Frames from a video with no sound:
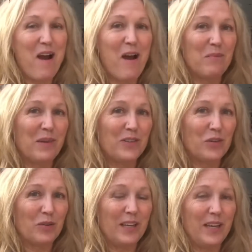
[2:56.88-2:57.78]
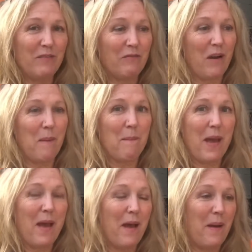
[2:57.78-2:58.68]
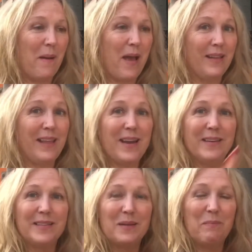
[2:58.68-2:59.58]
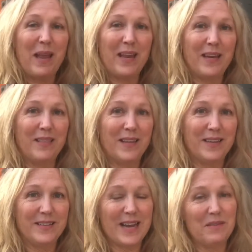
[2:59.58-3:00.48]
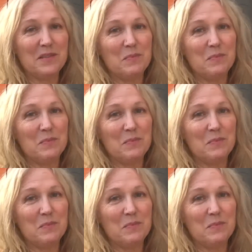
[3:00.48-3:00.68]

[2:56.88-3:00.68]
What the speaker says: on my journey from Atlanta to Maine and then down to